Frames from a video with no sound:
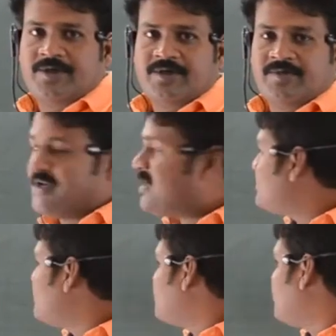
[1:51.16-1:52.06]

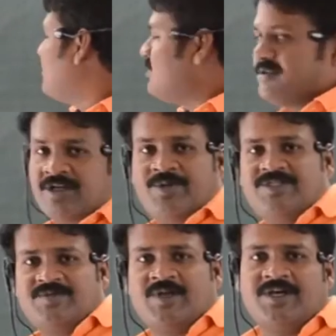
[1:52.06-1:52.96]
velocity is 10 that
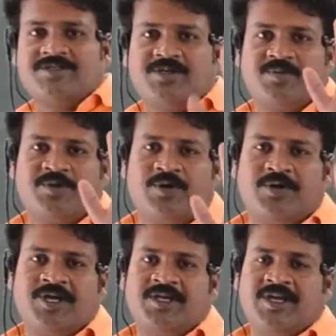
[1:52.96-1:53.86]
means velocity of
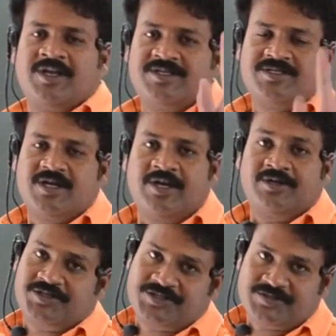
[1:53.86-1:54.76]
ground i taken as at
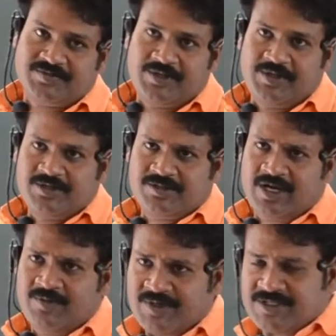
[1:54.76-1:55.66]
rest so
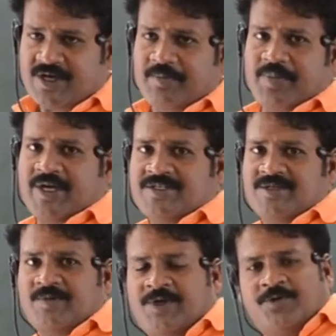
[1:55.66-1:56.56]
always
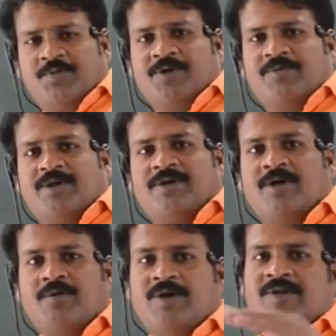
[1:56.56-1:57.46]
comparison will do from the
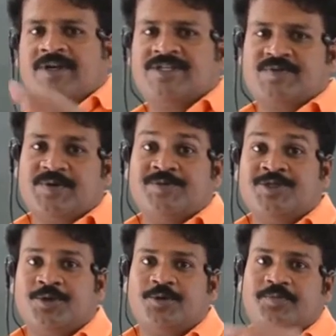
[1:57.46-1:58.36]
ground level that is from
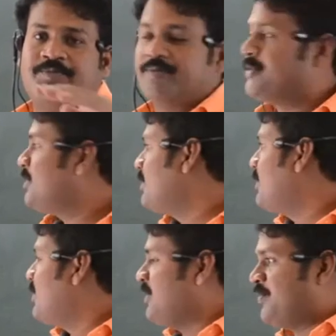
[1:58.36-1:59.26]
0
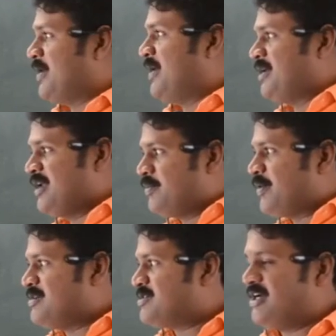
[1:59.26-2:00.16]
if I tell
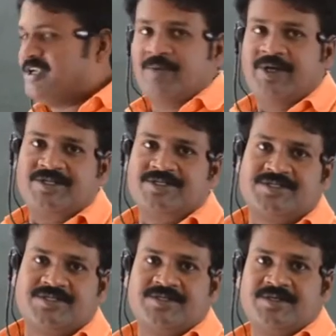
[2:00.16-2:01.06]
5
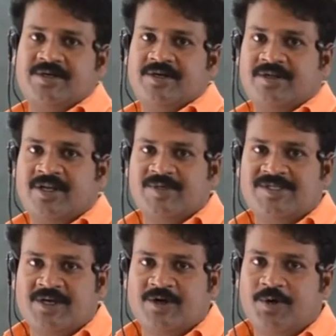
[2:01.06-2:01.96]
centimeters, that
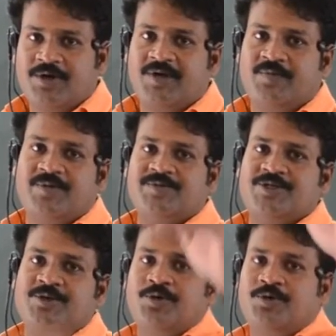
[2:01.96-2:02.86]
means I counted from 0